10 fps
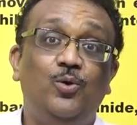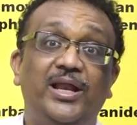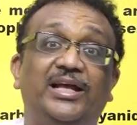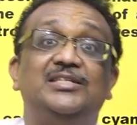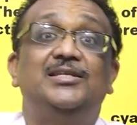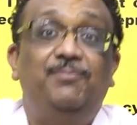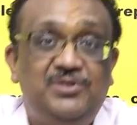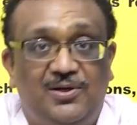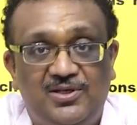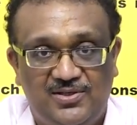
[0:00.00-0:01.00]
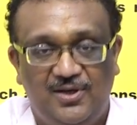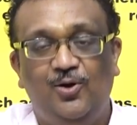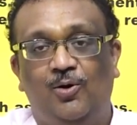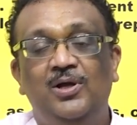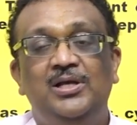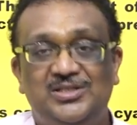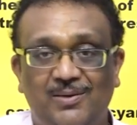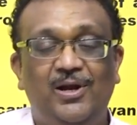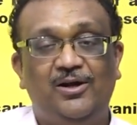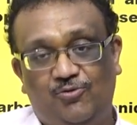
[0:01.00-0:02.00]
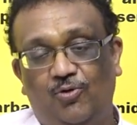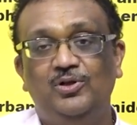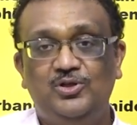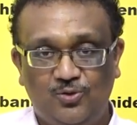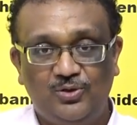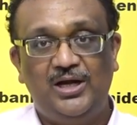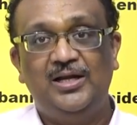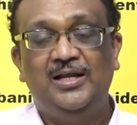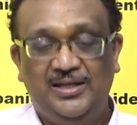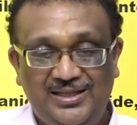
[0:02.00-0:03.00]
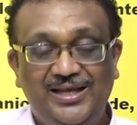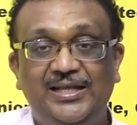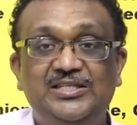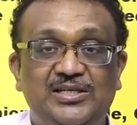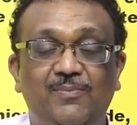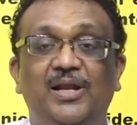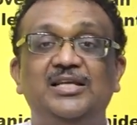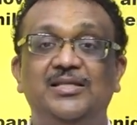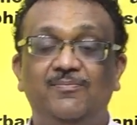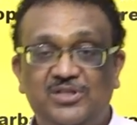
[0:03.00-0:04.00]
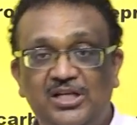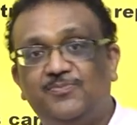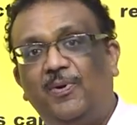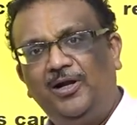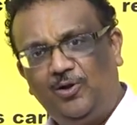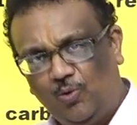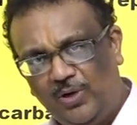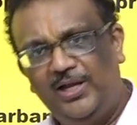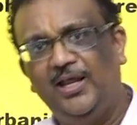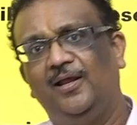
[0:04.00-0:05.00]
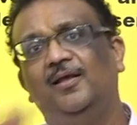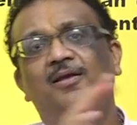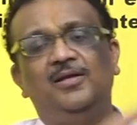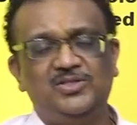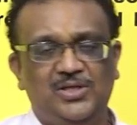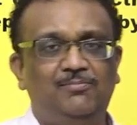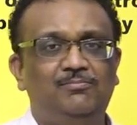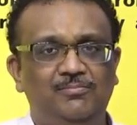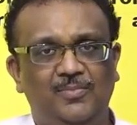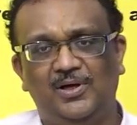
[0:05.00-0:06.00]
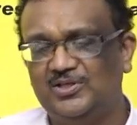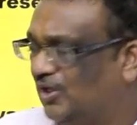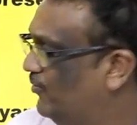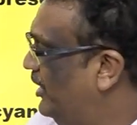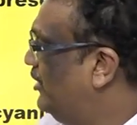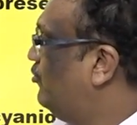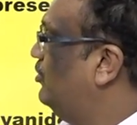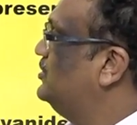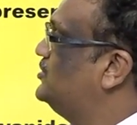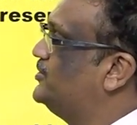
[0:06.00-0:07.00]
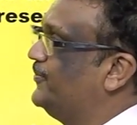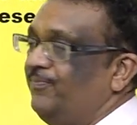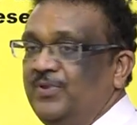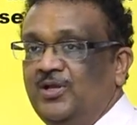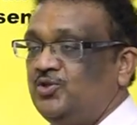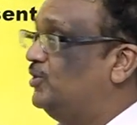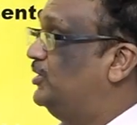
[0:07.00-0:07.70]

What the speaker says: who can accept some electrons so that they can stabilize themselves by donating some set of electrons. So